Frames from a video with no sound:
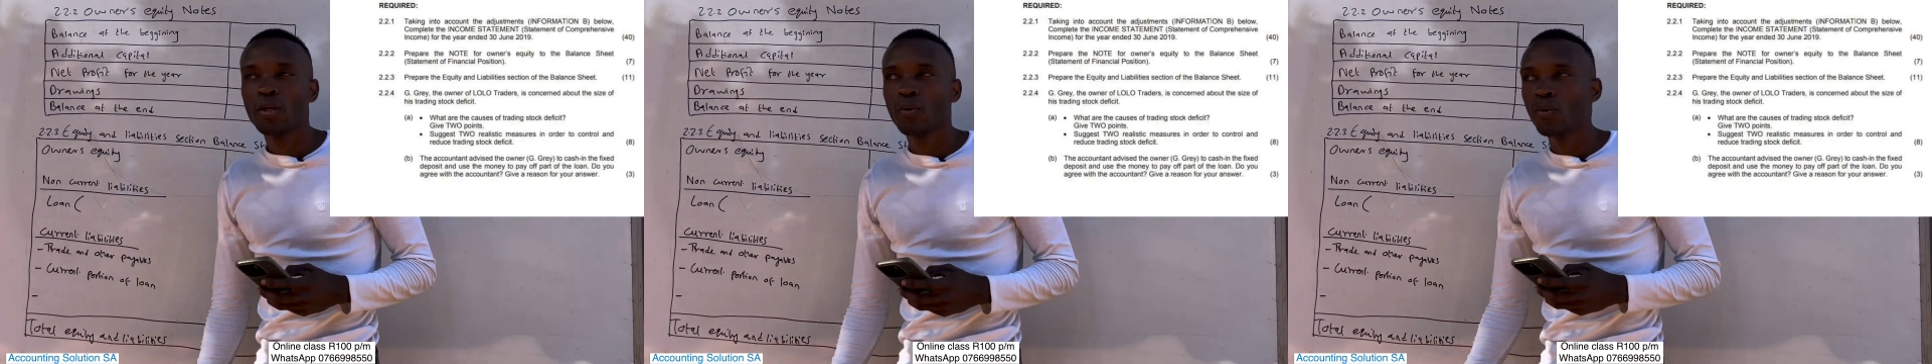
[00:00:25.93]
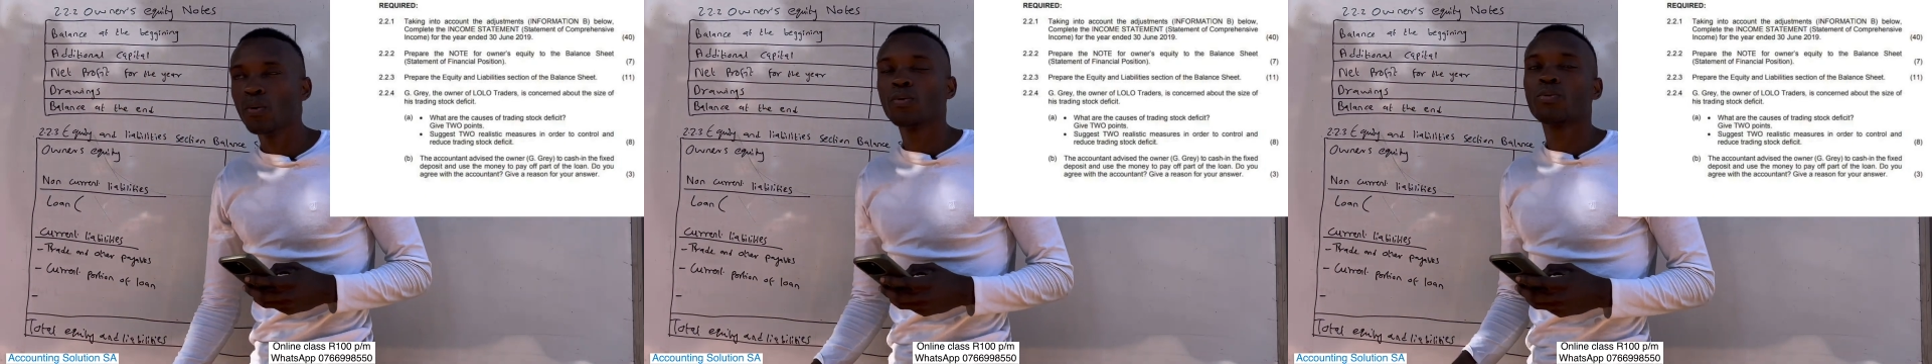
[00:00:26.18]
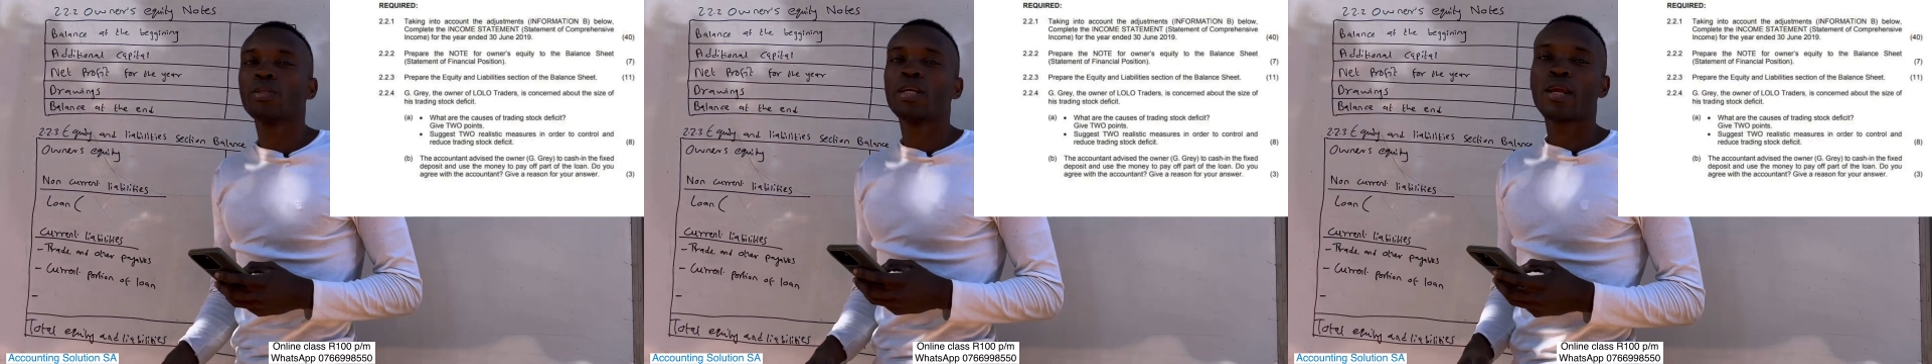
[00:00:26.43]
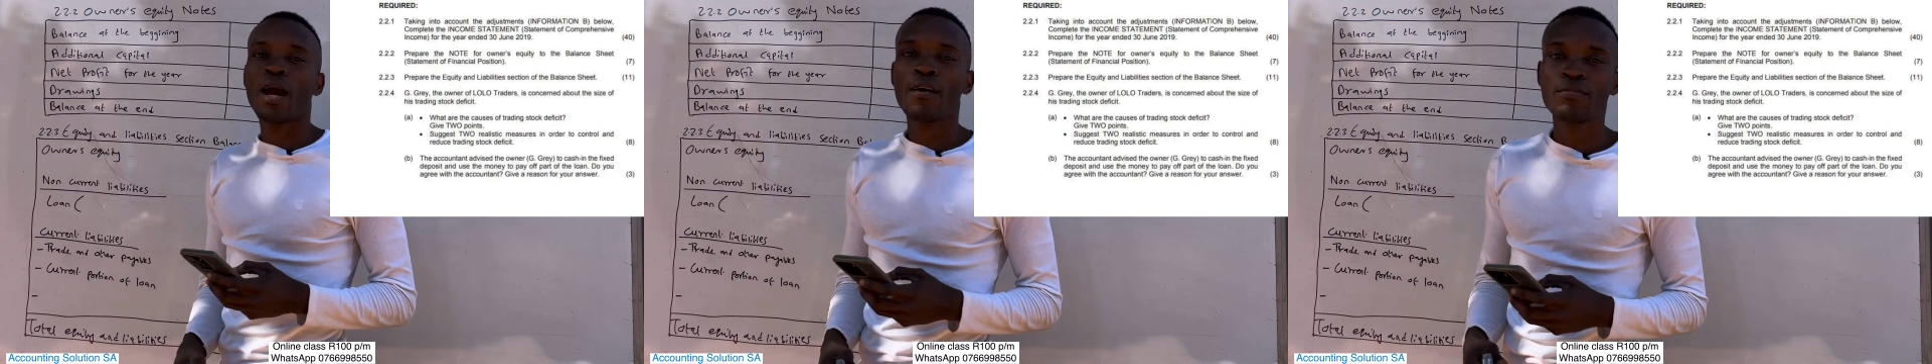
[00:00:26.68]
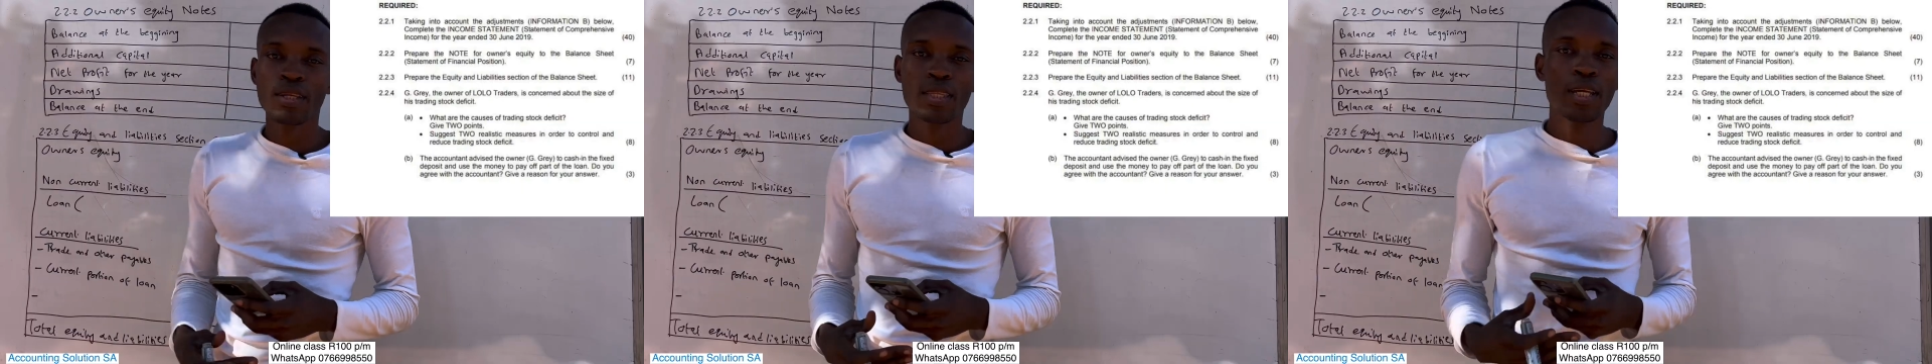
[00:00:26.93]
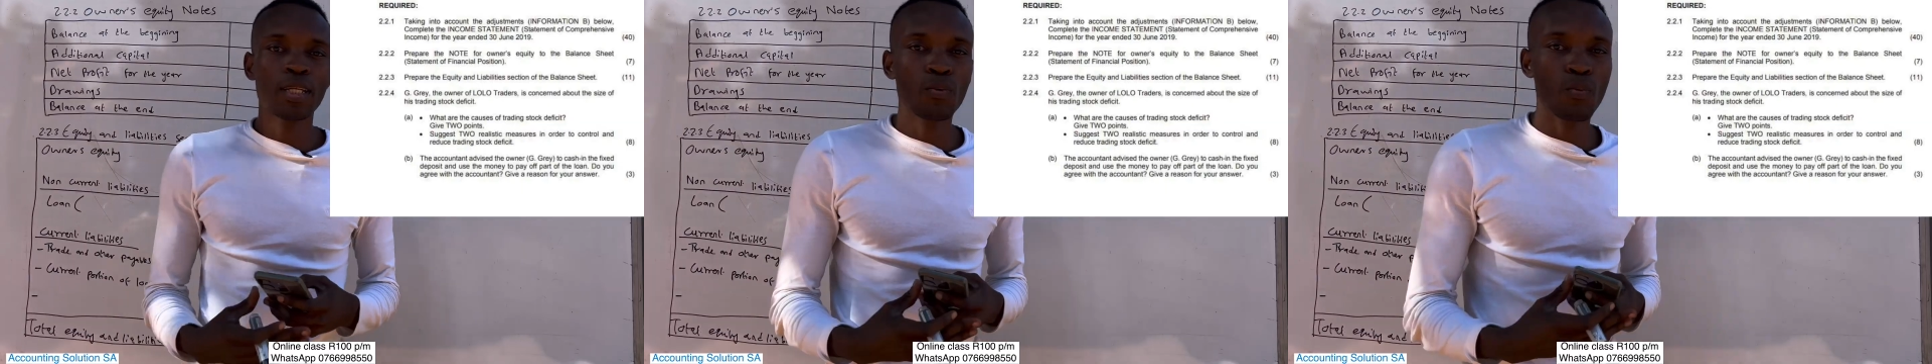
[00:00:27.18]
notes. Then after
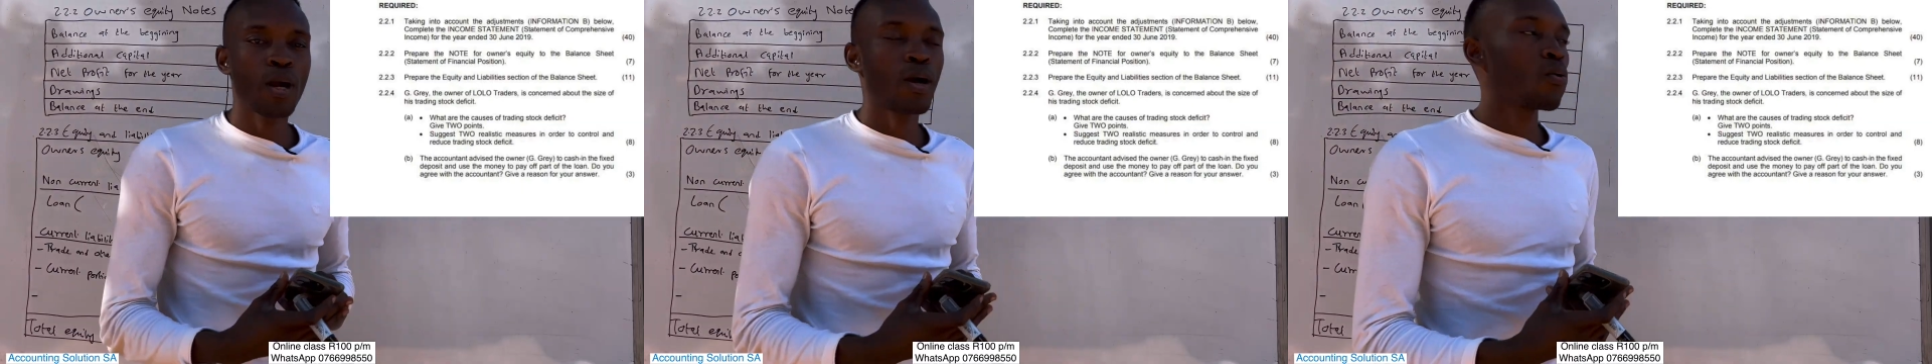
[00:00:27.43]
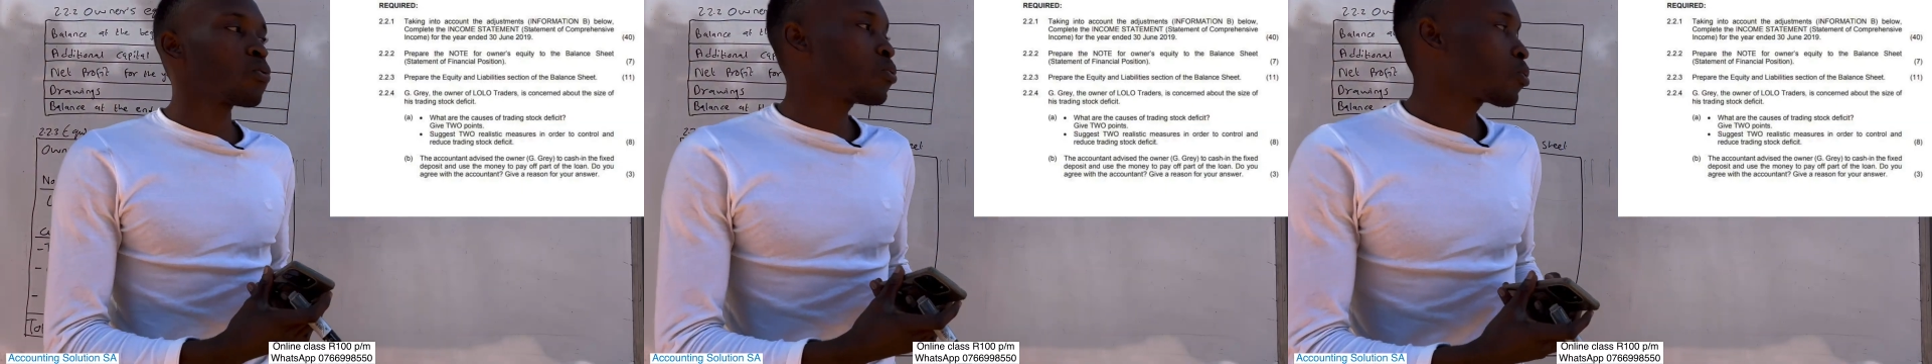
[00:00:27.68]
that, we are going to